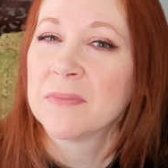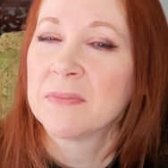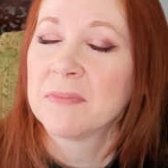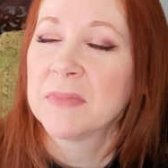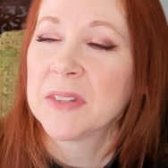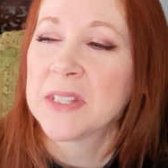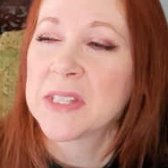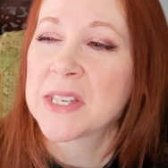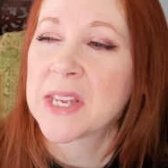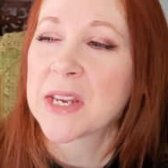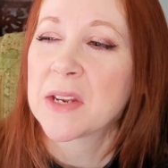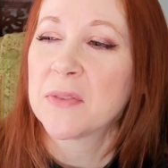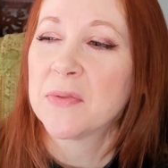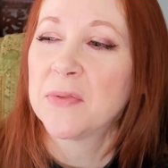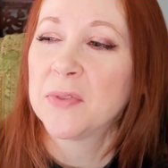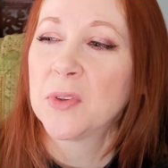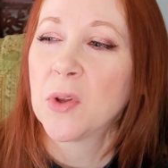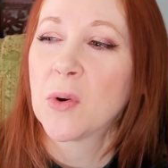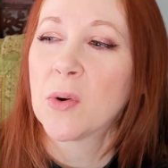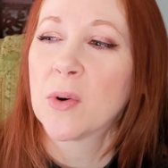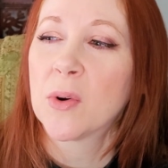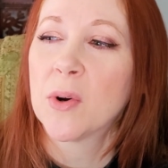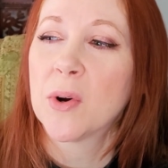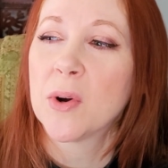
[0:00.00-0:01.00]
It's like a
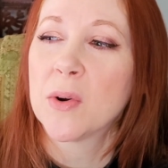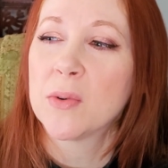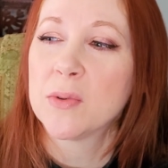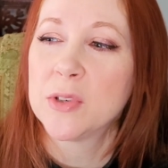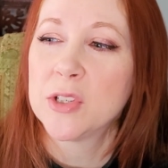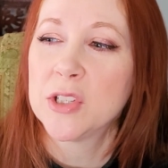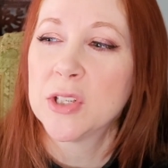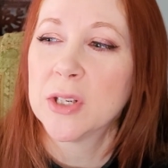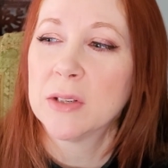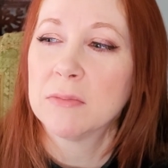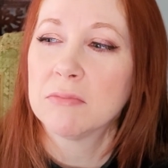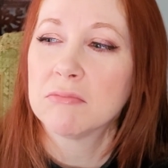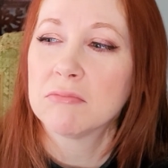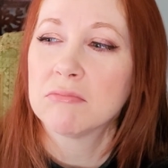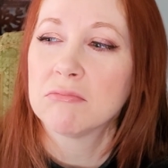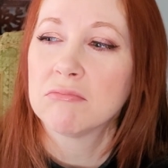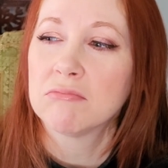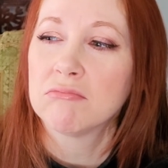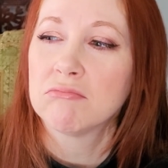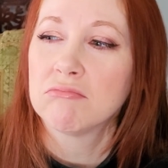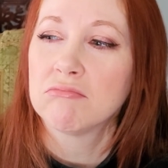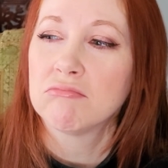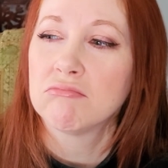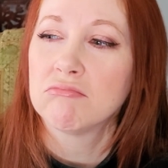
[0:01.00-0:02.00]
floral ocean.
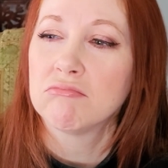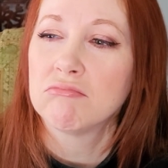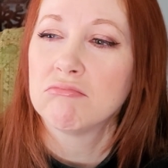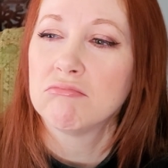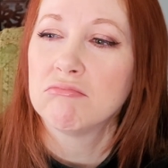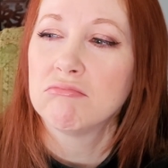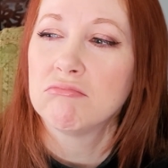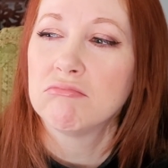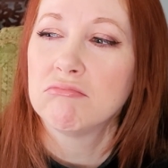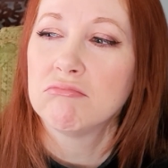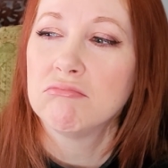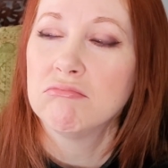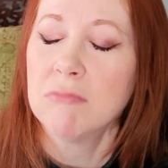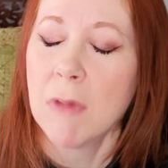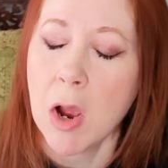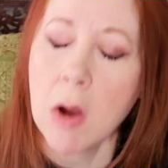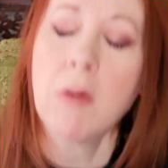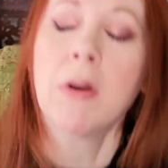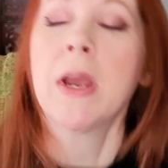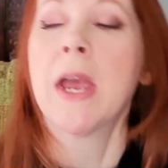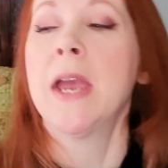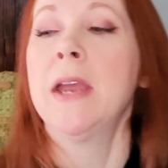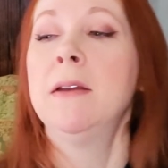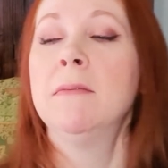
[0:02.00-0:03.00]

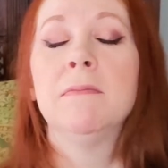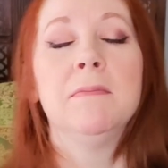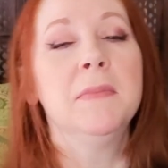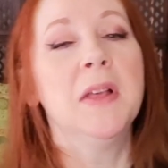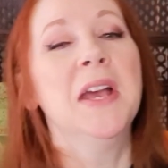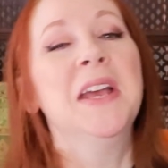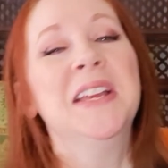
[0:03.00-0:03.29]
Okay,